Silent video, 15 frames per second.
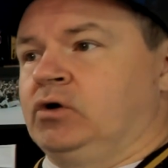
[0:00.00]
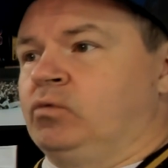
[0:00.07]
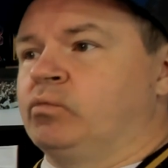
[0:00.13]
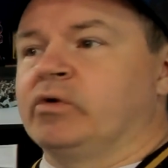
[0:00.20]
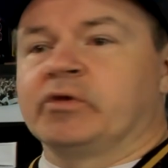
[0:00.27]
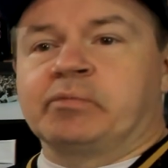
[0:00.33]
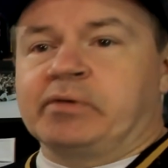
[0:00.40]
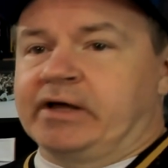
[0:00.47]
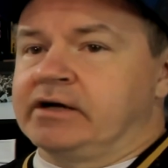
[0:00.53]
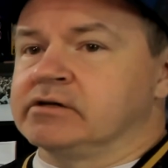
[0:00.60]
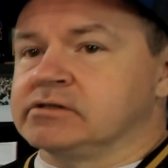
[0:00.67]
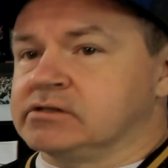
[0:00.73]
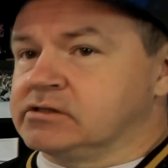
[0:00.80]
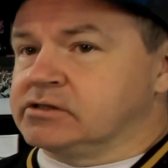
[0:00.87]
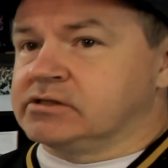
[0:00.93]
Well, the
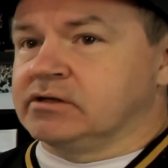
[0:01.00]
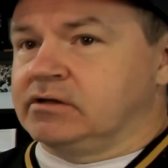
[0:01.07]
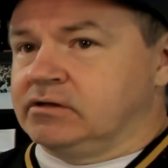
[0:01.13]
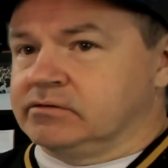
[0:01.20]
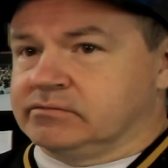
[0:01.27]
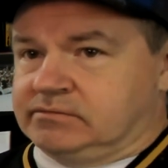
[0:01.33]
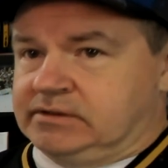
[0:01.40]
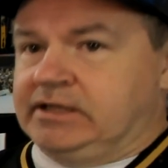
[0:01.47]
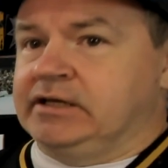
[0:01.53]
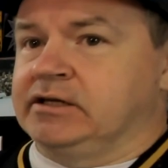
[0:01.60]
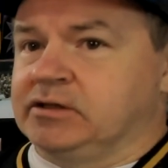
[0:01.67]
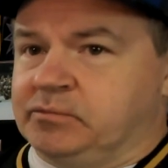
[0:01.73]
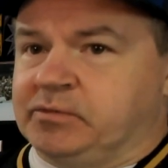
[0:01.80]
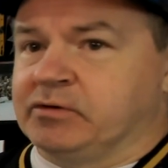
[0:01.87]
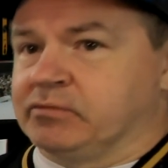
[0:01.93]
players are still needing
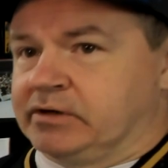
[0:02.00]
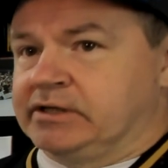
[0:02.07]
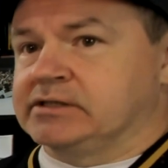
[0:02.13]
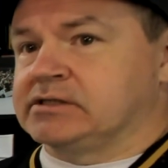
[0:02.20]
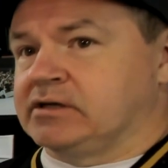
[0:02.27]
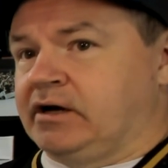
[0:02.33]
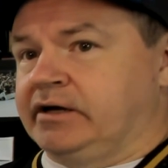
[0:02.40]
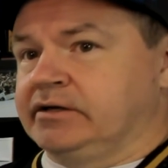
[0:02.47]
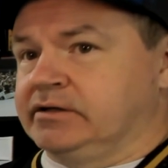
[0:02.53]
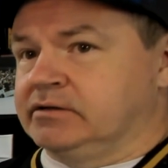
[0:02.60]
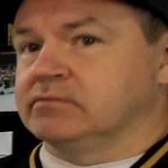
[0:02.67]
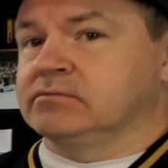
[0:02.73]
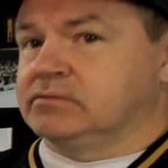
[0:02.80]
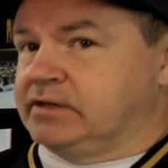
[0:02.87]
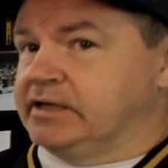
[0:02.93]
to be re-signed,
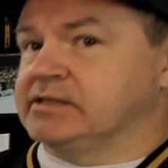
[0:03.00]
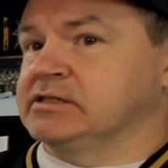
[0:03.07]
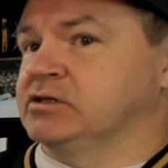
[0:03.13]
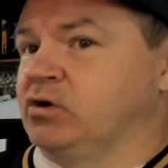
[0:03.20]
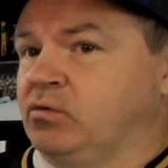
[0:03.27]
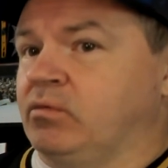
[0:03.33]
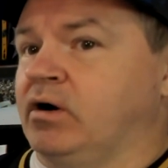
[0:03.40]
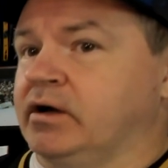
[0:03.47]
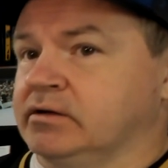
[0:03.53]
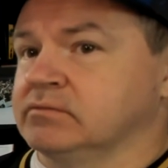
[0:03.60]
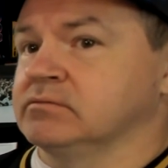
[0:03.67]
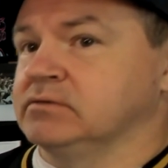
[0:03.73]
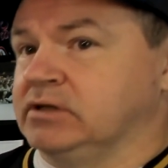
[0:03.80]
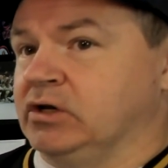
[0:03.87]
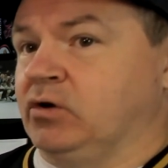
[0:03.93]
and they still want,
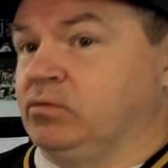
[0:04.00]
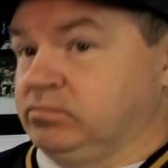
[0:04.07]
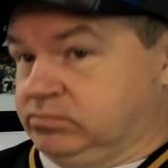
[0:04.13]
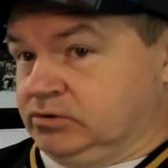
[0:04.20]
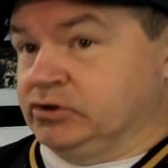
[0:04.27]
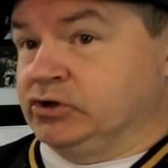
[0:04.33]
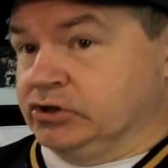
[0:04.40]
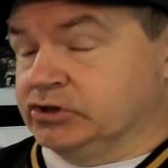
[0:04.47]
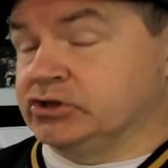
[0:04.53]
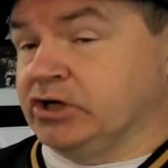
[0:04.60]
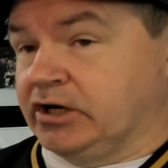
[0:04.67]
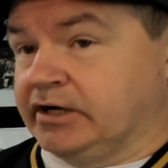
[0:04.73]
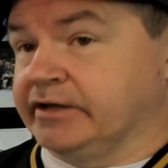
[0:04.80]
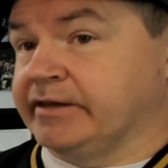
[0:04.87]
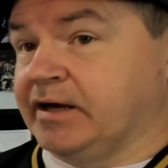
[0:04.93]
you know, a good
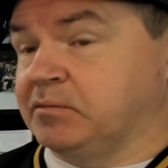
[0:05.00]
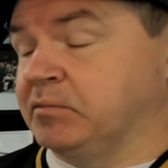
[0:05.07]
chunk of that